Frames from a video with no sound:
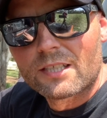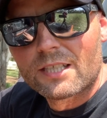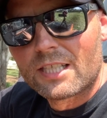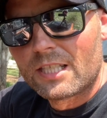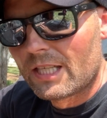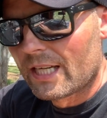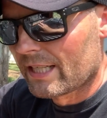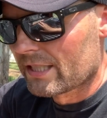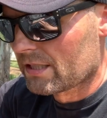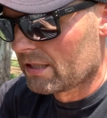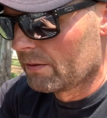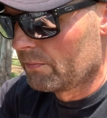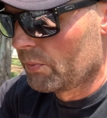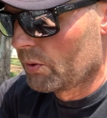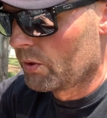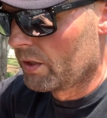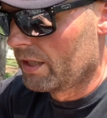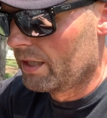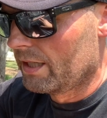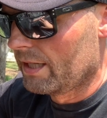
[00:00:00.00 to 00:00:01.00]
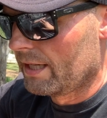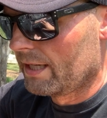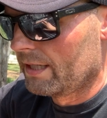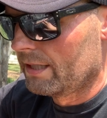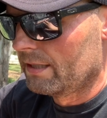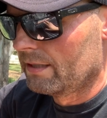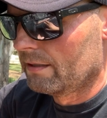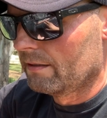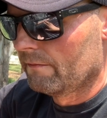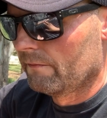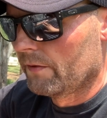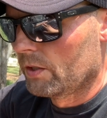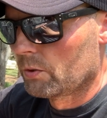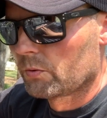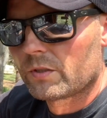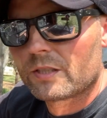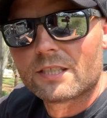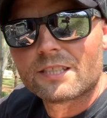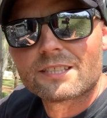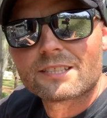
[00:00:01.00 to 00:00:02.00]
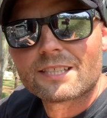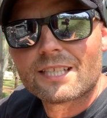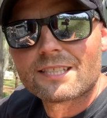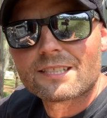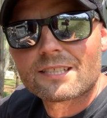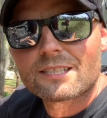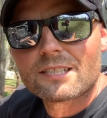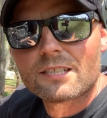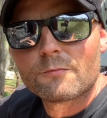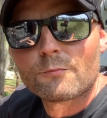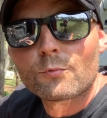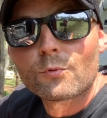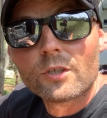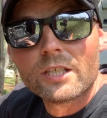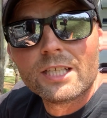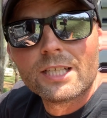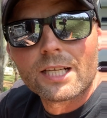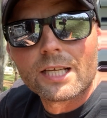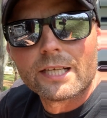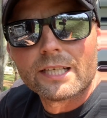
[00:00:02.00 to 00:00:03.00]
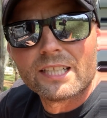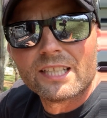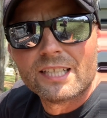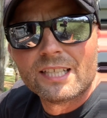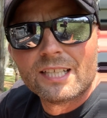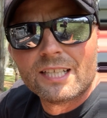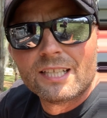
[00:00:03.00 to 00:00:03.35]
he actually put in a voltage sensitive relay